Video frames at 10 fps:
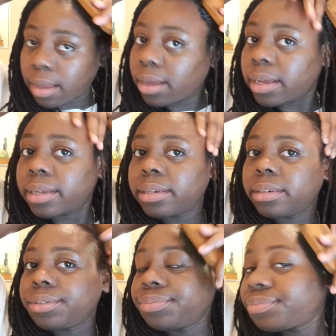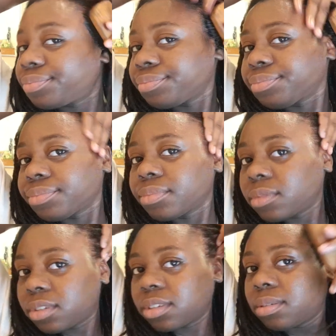and
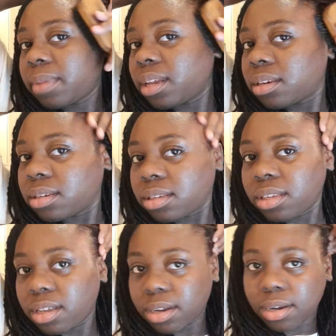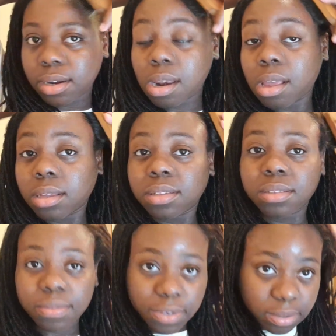just make your
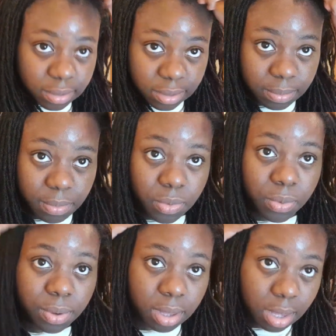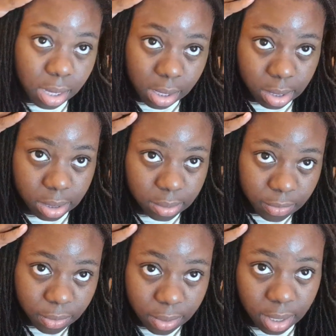locks feel smooth, look
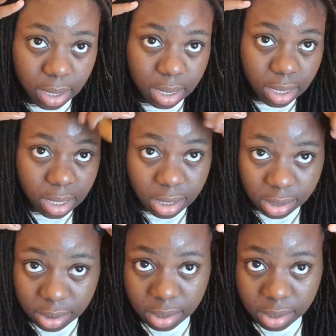smooth and neat.